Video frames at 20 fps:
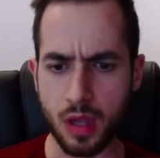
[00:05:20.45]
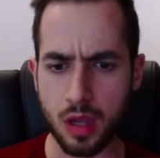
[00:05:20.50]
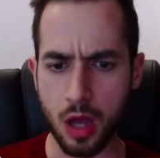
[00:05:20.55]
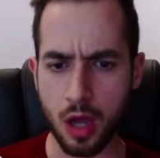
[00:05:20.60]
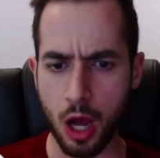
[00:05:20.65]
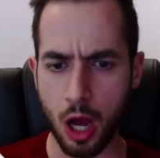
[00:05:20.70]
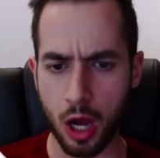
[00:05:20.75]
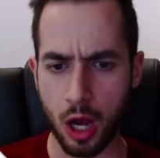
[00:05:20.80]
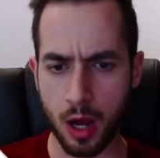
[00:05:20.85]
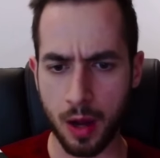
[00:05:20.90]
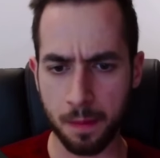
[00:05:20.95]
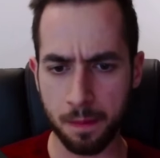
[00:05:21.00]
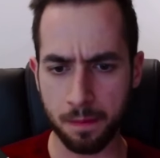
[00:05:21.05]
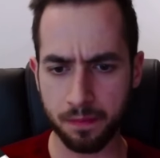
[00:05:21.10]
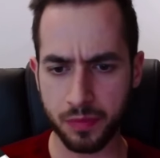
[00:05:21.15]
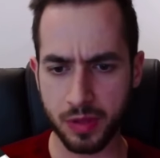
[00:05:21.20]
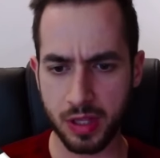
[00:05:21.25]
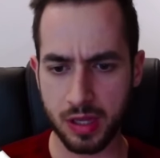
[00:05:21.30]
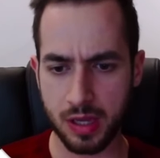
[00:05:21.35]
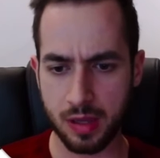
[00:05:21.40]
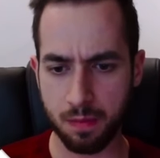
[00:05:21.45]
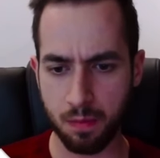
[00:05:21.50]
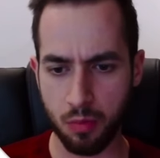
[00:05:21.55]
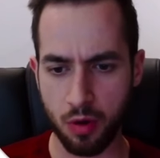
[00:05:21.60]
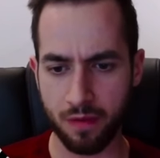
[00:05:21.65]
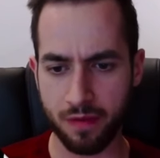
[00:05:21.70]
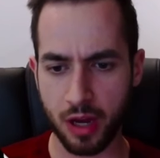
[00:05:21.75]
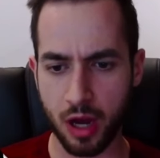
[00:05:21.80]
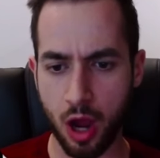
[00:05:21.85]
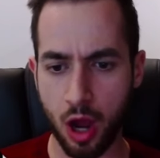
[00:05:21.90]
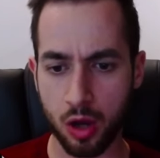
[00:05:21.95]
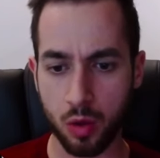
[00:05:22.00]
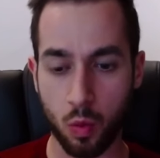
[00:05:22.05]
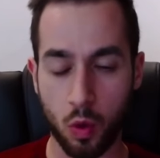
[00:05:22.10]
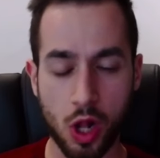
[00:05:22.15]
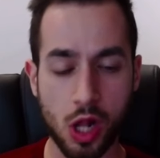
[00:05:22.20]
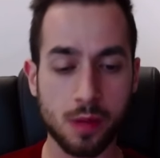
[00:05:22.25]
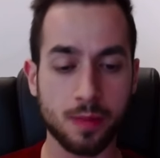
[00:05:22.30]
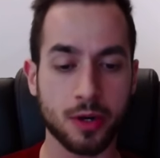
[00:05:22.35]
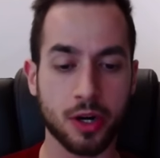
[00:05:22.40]
Moving on,
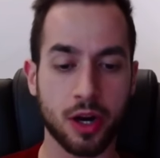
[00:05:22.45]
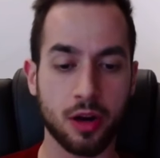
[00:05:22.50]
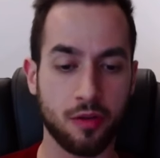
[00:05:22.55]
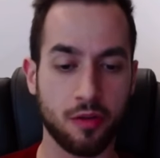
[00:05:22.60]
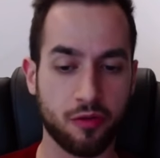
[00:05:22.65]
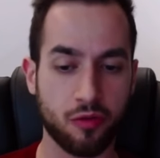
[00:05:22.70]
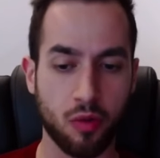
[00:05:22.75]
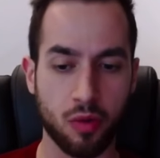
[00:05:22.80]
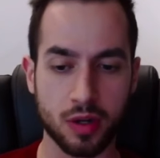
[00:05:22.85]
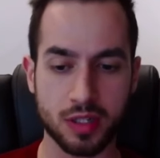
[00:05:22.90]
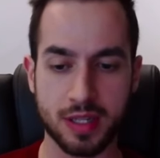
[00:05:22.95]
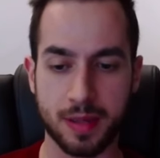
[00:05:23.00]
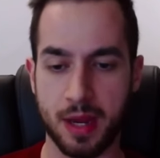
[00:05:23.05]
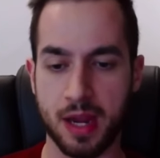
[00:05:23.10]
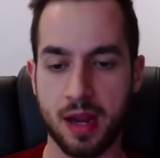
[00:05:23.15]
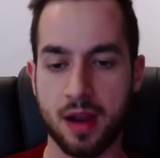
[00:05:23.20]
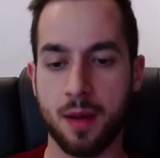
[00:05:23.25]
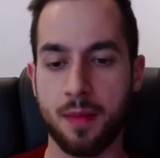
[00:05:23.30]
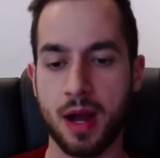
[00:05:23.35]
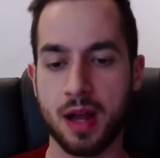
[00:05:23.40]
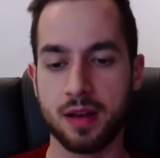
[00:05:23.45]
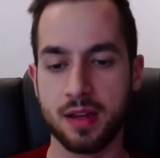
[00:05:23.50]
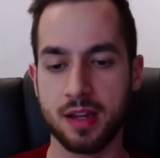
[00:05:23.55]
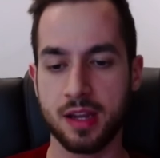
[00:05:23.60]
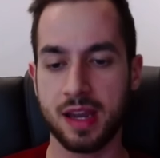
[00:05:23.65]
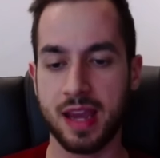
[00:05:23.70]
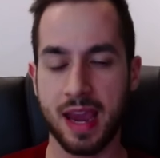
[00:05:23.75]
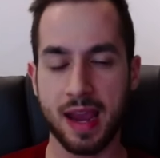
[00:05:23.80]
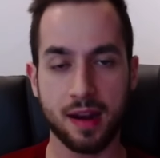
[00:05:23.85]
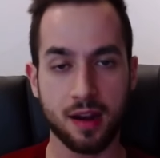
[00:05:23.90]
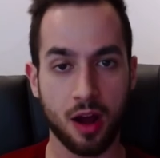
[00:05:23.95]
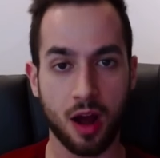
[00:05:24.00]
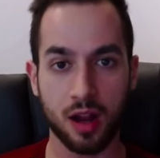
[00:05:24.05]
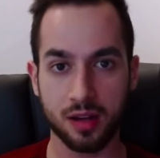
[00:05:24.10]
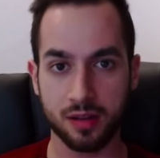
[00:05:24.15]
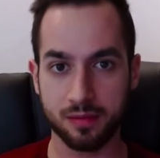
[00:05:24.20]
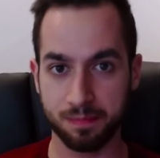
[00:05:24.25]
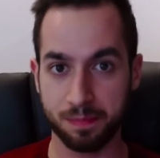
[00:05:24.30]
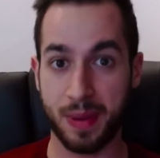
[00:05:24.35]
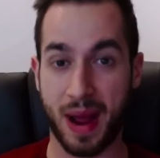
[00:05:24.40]
Walmart, of course. I mean, come on, you cannot
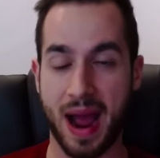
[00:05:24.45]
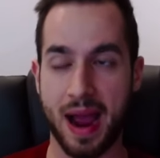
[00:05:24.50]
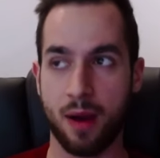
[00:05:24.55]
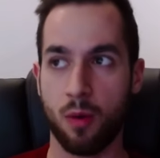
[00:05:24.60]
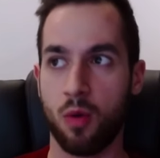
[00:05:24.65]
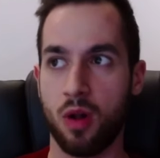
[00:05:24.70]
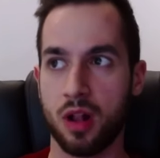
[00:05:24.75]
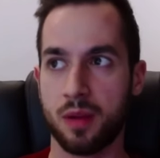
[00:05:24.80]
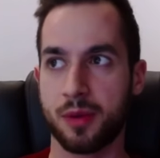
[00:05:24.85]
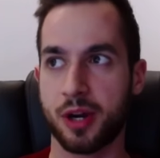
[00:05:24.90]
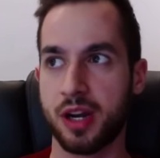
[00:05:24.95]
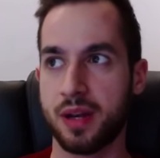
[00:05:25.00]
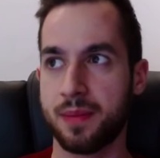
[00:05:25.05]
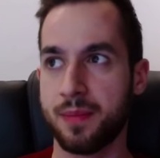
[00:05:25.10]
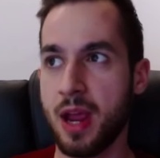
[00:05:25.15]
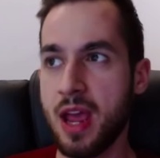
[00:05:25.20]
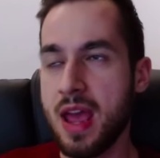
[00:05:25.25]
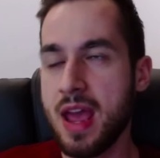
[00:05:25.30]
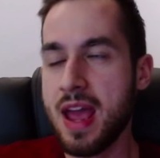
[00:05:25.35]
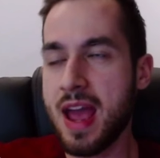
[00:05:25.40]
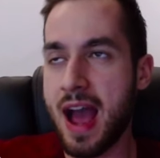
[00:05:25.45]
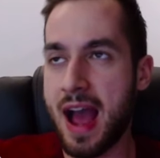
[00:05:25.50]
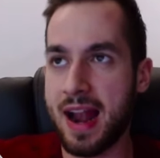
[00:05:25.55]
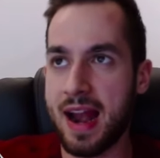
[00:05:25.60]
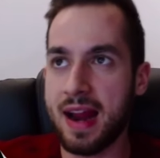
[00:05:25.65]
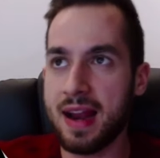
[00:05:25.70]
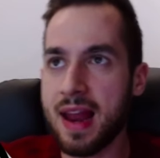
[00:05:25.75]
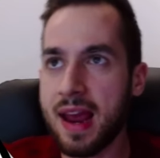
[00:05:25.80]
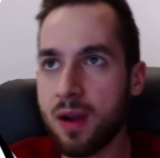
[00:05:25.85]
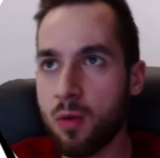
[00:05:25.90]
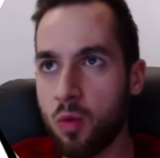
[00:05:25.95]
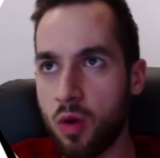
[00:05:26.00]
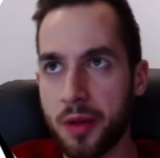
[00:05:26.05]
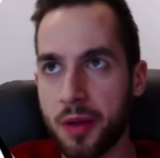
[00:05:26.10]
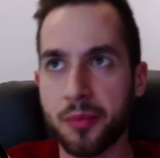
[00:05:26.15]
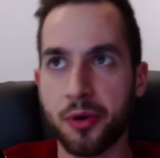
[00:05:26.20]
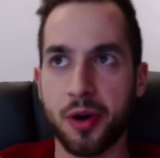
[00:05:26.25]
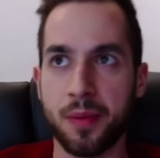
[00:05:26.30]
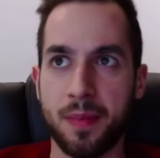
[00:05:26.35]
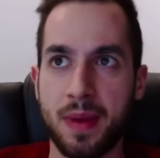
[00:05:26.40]
buy Walmart, and I like
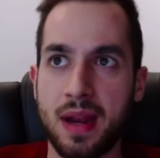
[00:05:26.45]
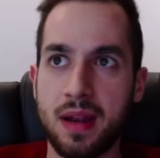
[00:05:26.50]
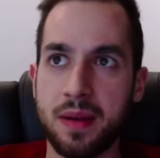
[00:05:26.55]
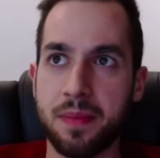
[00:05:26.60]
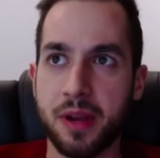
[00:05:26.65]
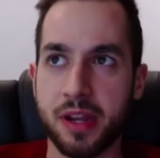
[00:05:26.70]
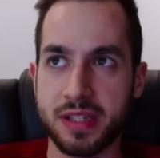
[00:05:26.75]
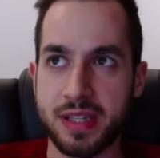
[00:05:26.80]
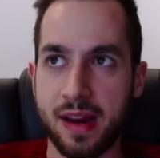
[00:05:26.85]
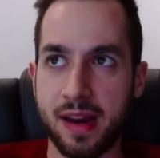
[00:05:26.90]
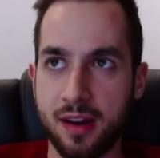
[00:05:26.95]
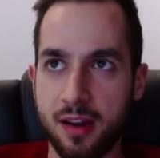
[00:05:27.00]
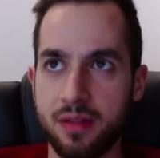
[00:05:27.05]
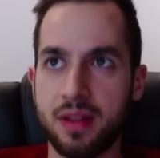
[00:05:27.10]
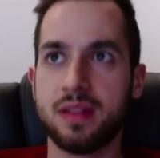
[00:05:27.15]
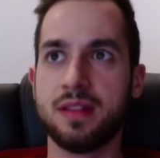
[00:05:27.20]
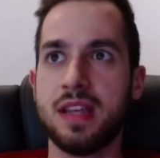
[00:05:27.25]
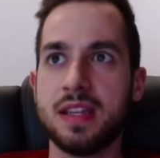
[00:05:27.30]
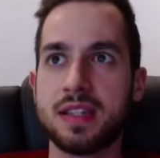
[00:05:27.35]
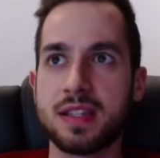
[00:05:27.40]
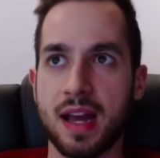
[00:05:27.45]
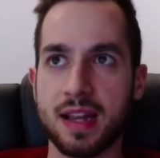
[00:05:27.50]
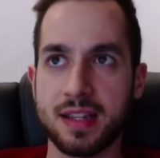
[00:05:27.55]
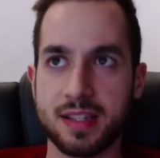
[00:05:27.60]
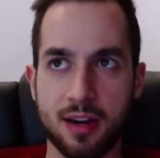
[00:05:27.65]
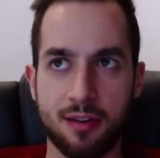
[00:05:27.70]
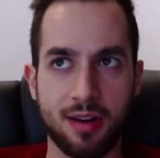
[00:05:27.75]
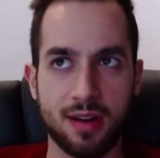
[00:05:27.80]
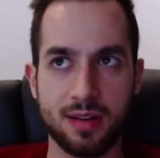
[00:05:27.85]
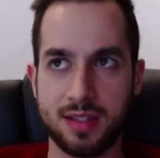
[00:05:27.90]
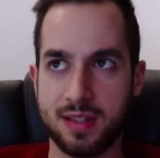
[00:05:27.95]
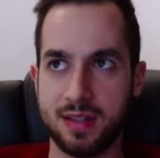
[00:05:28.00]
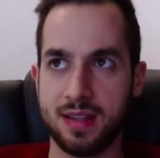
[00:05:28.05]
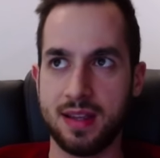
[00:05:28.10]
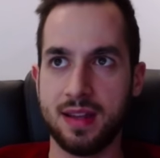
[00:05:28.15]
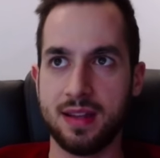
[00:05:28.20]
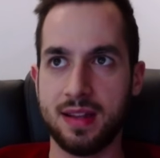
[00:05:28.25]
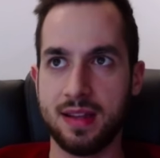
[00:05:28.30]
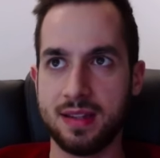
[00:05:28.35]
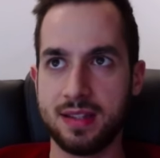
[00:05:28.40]
Walmart mainly because I know that these guys are
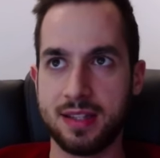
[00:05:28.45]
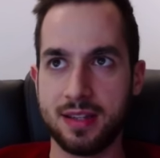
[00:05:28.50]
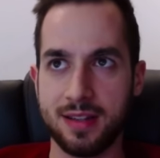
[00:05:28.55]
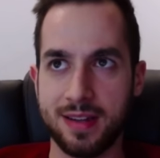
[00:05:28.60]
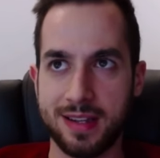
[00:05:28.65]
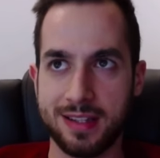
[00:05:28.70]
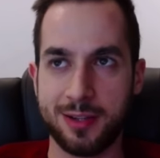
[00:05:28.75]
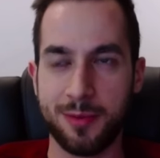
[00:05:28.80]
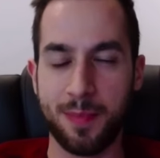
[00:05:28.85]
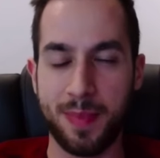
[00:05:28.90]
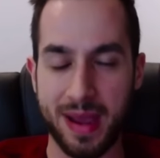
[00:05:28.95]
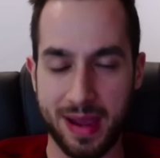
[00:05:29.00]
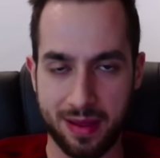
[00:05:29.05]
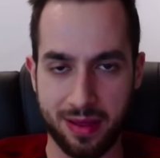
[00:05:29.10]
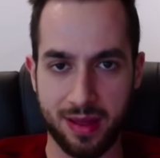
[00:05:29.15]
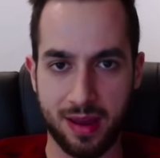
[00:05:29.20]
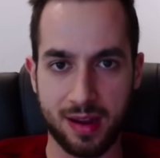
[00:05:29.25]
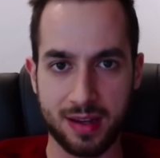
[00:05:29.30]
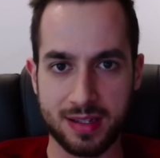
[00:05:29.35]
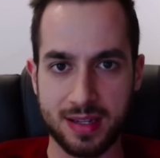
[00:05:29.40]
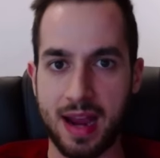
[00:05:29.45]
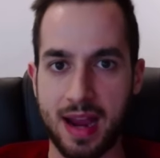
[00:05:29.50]
into big things.